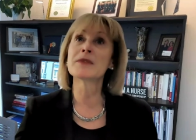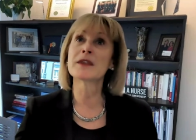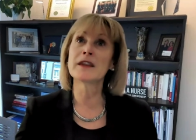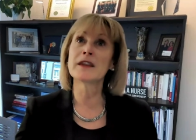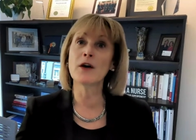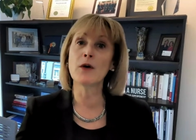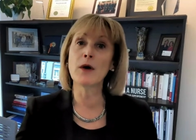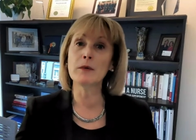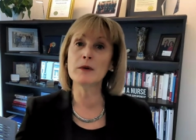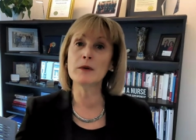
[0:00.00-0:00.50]

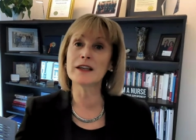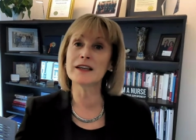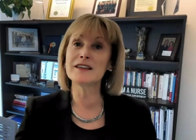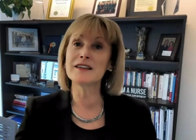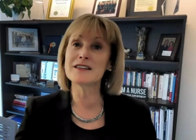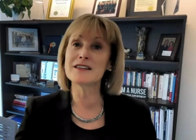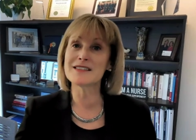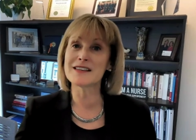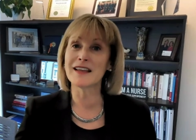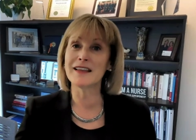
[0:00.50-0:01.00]
Now, I would like
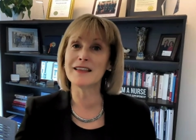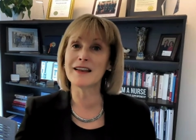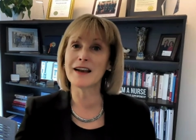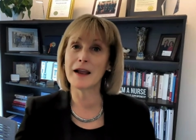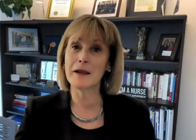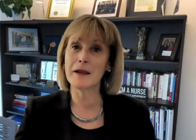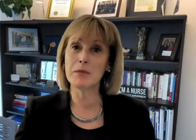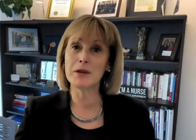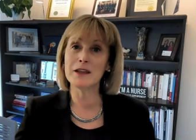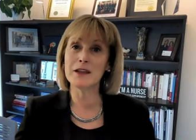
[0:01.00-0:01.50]
to say that
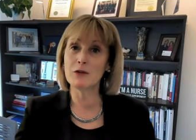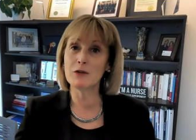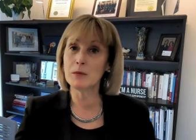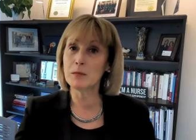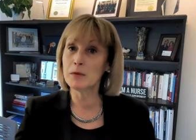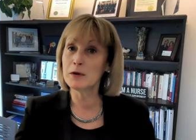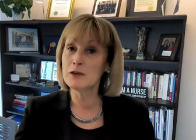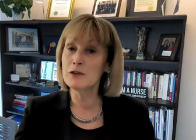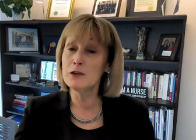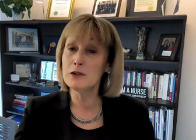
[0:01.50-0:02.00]
I believe we're
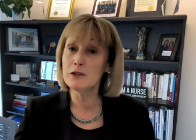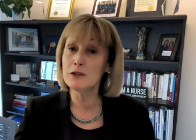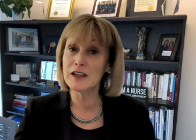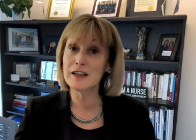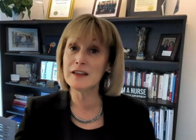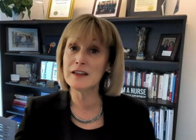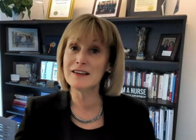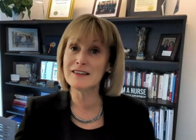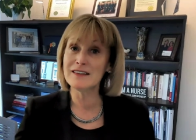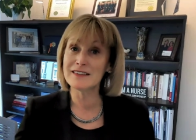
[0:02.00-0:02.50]

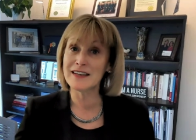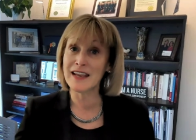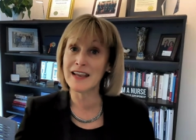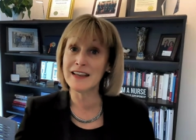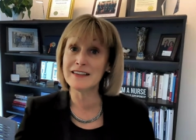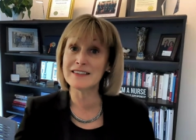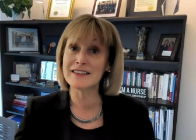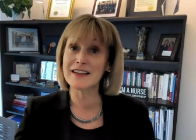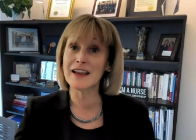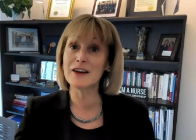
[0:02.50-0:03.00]
proving these
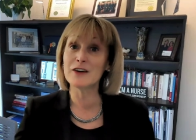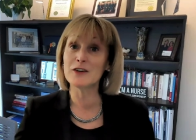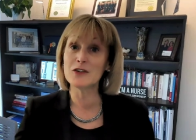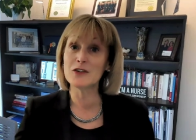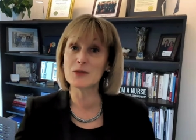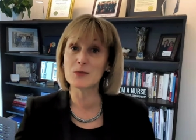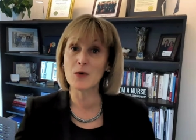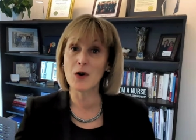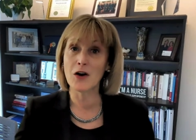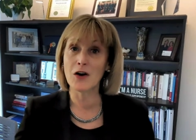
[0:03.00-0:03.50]
naysayers
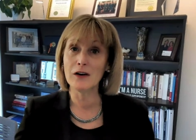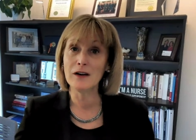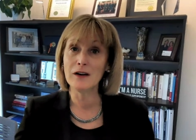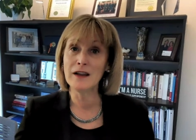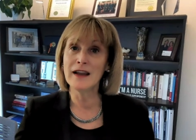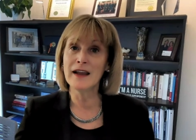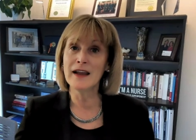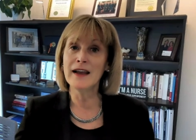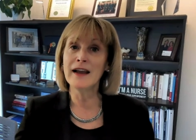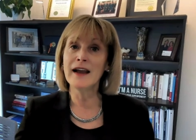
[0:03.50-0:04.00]
wrong.
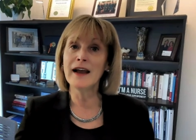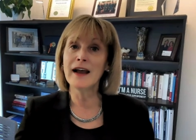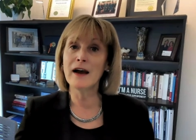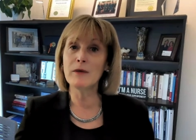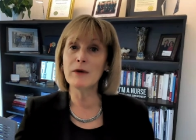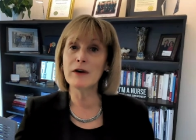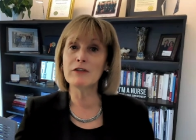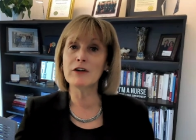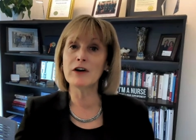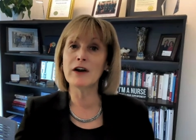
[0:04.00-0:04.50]

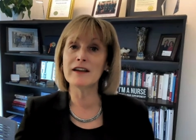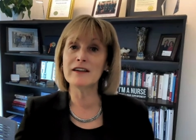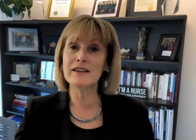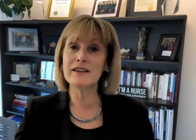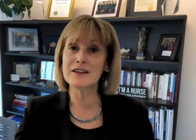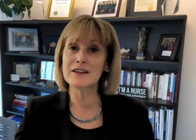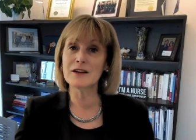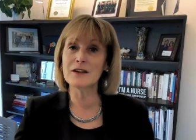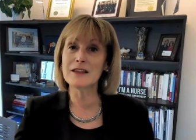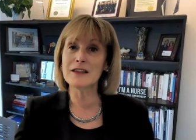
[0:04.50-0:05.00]
However, I
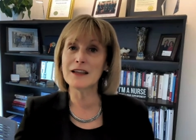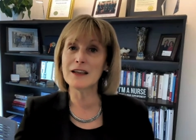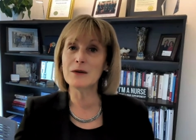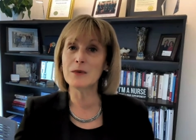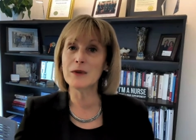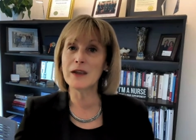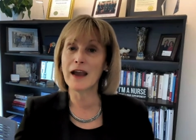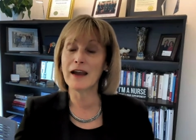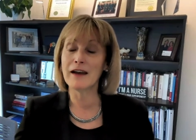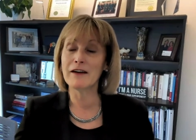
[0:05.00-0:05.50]
still think
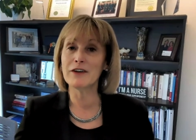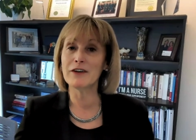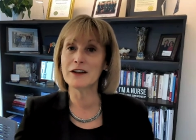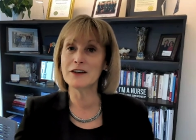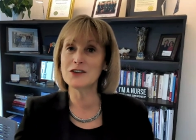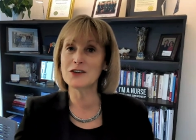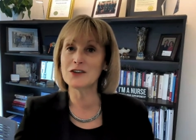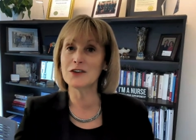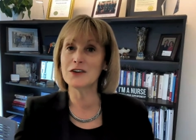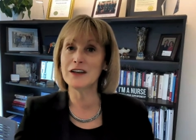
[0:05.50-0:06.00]
we have a
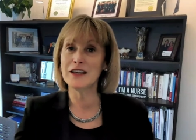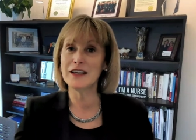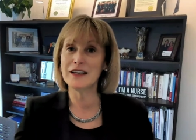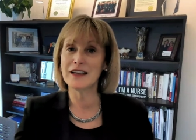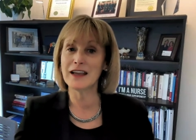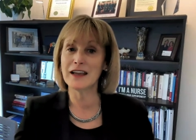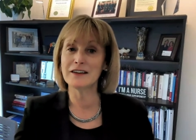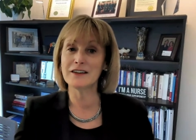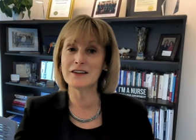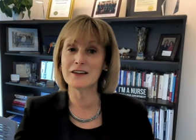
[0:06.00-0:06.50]
journey
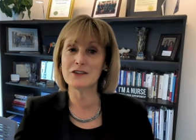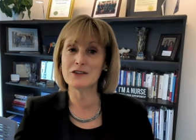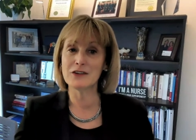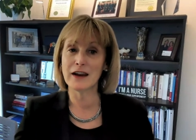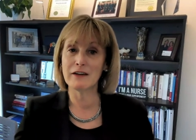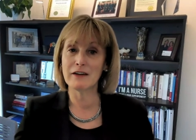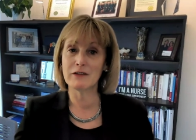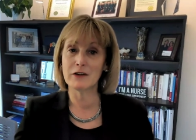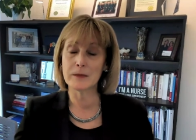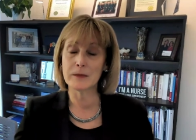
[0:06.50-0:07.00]
yet to
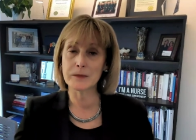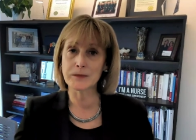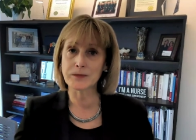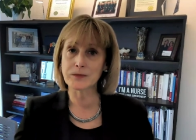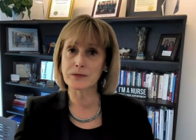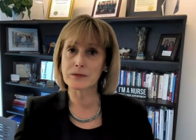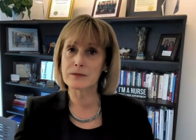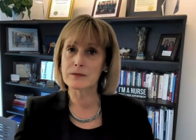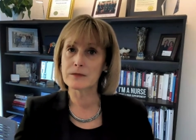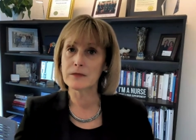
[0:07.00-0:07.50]
travel.
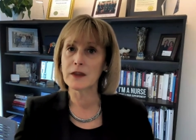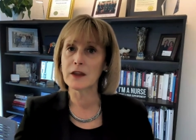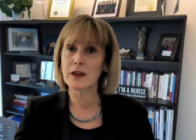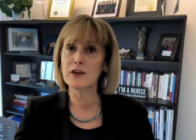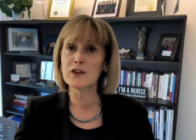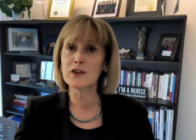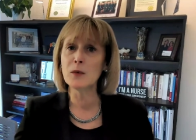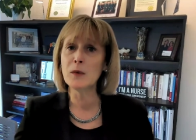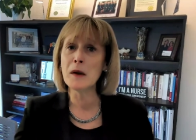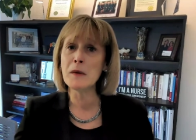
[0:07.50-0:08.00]

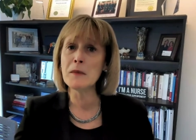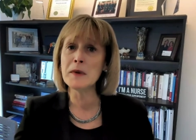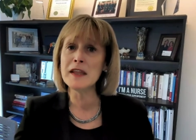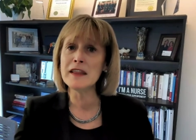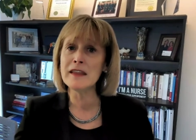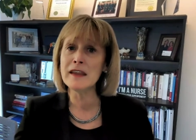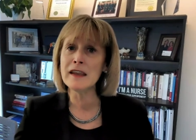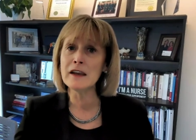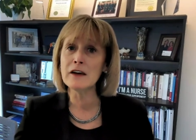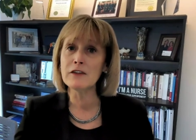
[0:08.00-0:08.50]
So when we
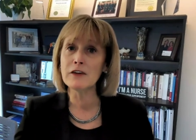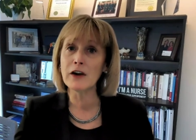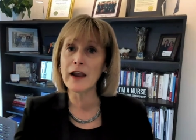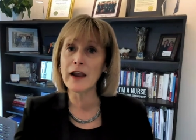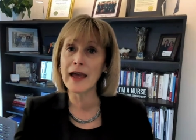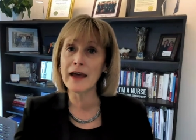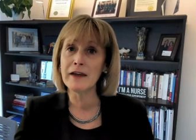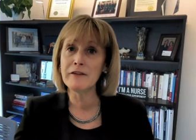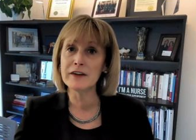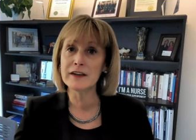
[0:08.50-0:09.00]
think of our
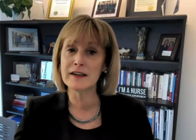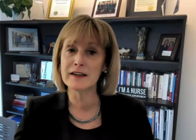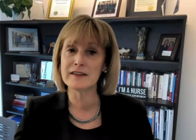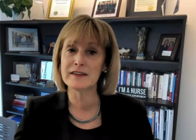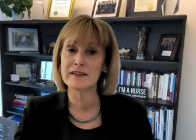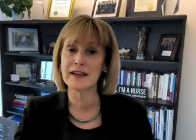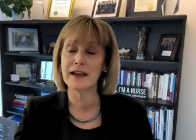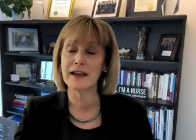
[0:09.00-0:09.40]
advocacy